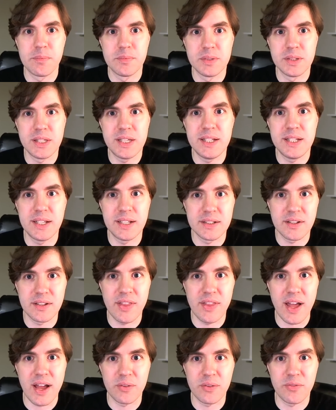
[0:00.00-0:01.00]
leading to
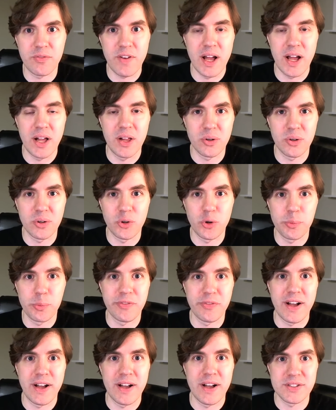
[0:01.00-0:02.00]
that file or group
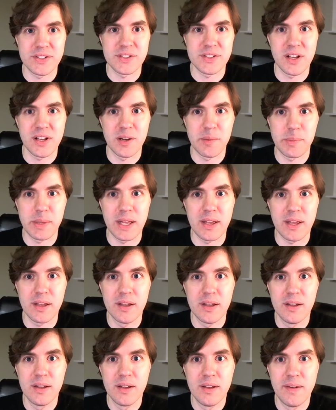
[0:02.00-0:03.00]
of files is going to be
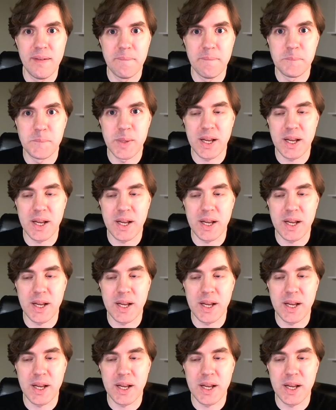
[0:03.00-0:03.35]
mm -hmm.